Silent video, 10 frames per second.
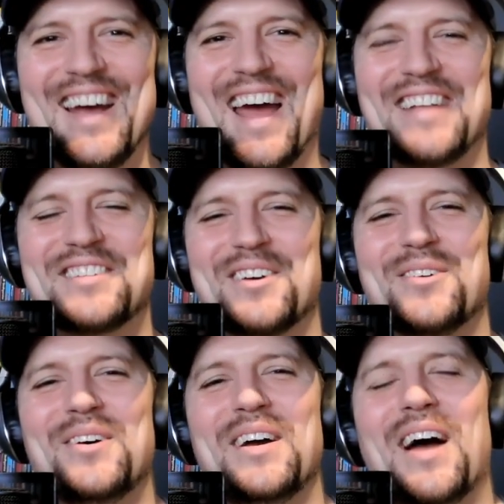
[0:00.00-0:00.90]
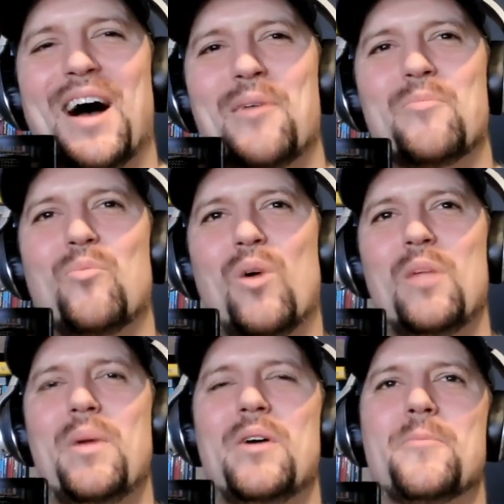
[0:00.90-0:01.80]
And so, um, what
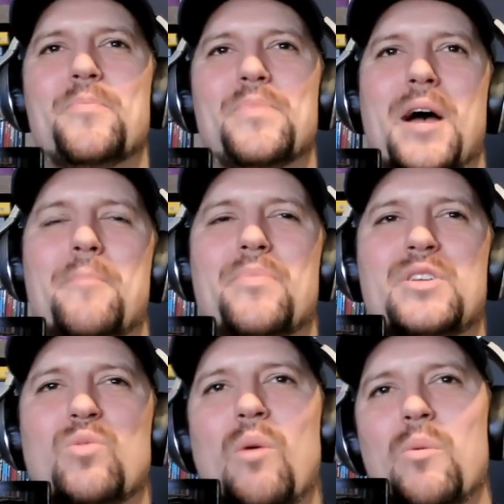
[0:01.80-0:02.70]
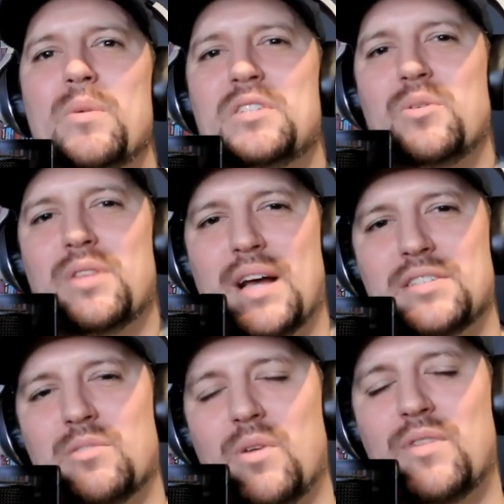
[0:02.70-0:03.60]
about um, so what would we do with that?
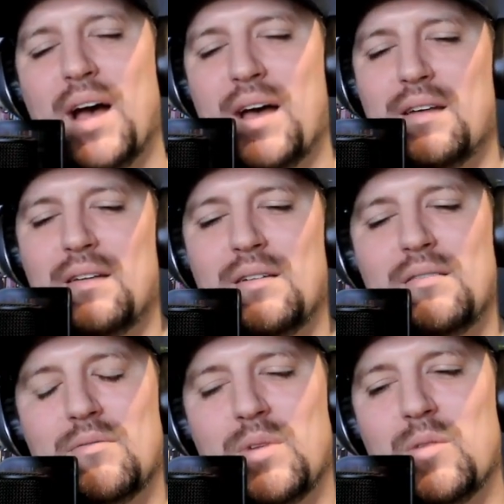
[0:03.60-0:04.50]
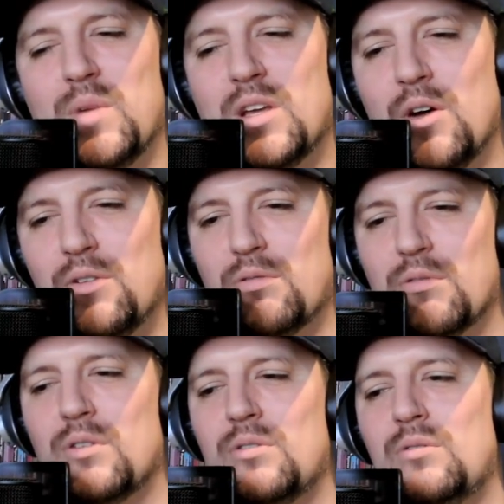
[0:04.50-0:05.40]
So we've got we we go
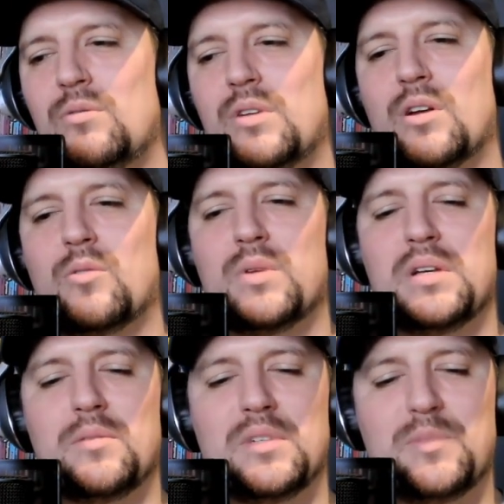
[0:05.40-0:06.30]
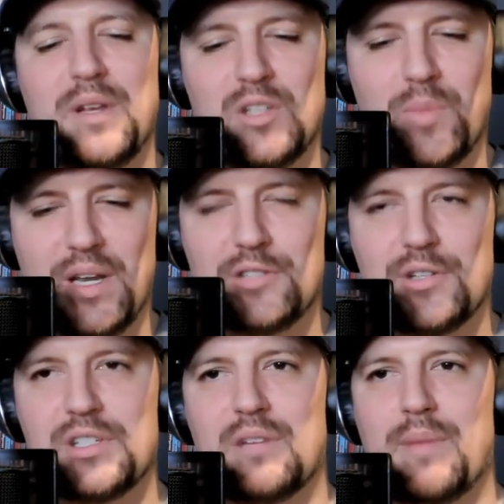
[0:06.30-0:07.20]
through, you know, we we speak to a
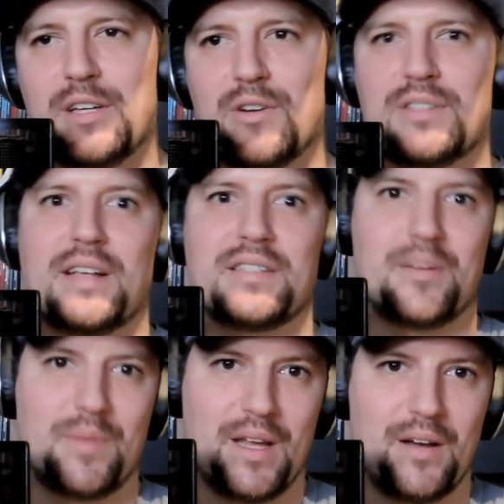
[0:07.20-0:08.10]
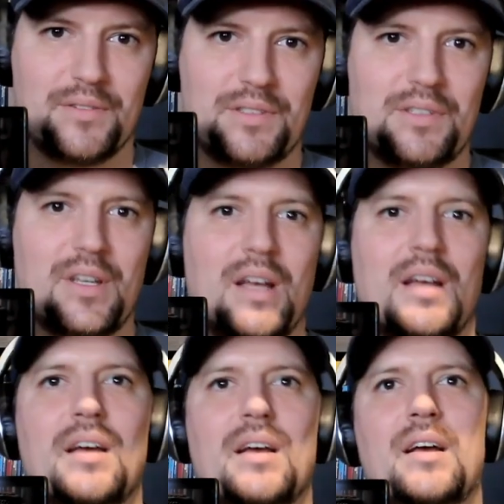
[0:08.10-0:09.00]
pediatrician, make sure it's not something else.
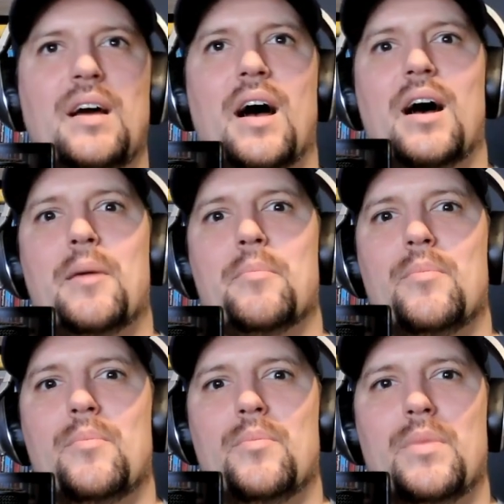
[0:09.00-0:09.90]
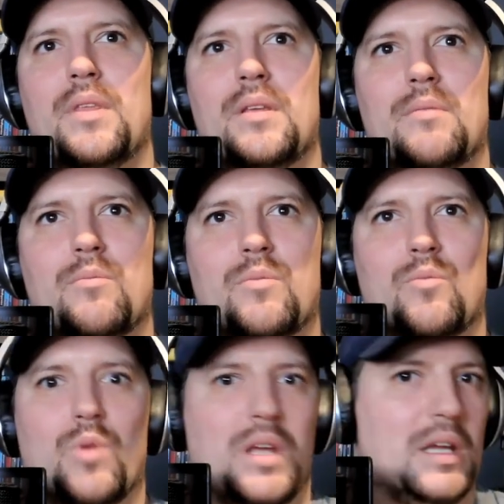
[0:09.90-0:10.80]
Um,
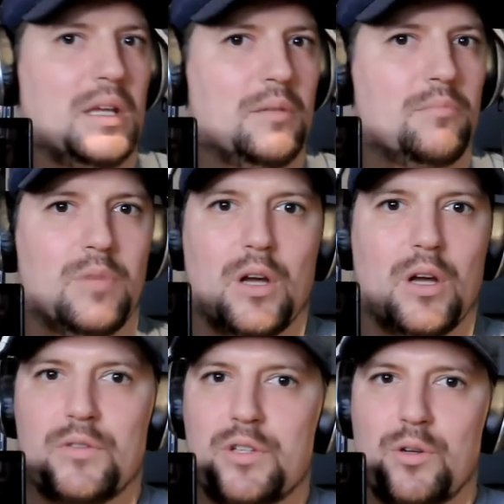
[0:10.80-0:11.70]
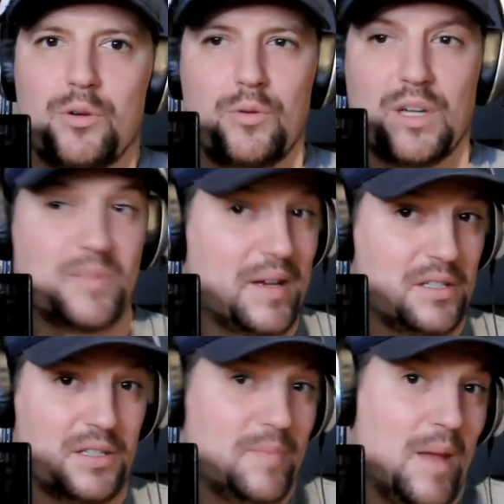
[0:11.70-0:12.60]
we we go to a
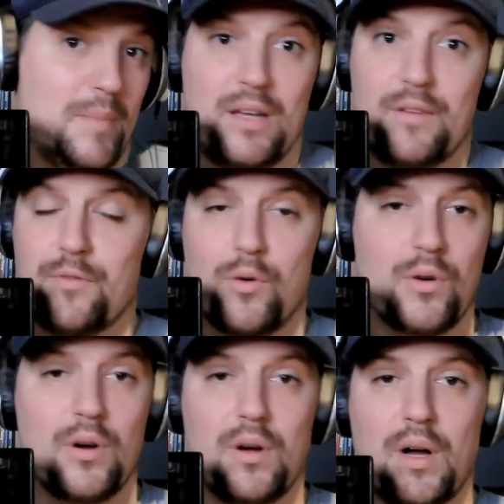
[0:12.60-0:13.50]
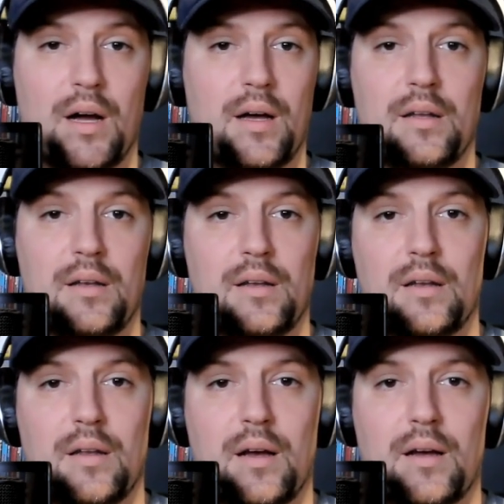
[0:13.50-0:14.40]
specialist maybe for uh,
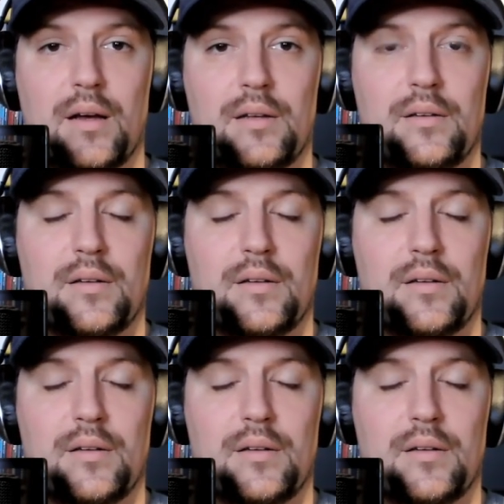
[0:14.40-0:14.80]
uh, mm-hmm.